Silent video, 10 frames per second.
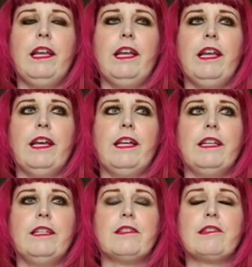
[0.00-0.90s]

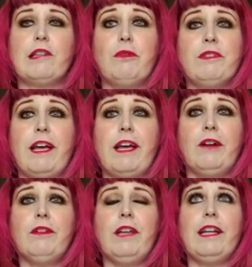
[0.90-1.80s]
and slow
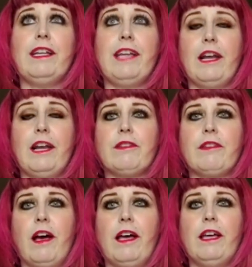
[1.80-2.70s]
down and get
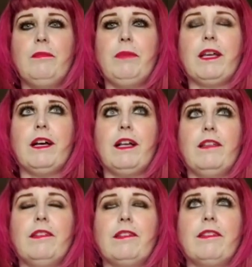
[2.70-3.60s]
outside
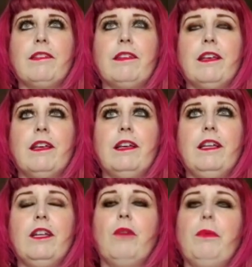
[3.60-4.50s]
because,
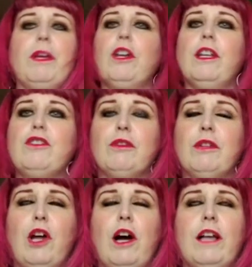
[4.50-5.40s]
we couldn't do a
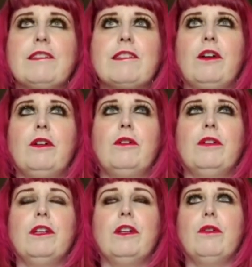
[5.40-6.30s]
lot. So,
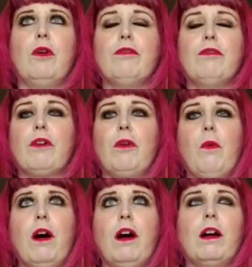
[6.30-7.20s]
go for a
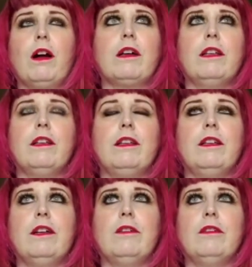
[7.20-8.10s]
walk and,
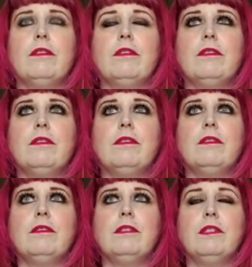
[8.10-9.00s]

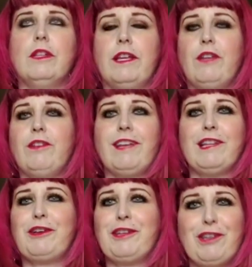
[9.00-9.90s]
look, like you said,
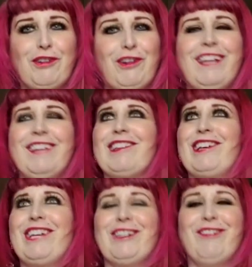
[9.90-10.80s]
look at the trees,
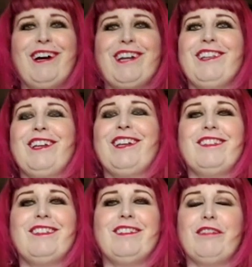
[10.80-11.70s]
look at the water, look
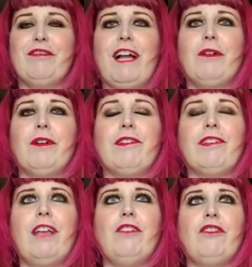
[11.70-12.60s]
yes. at the flowers,
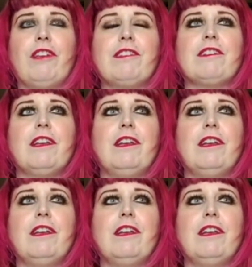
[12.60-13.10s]
and just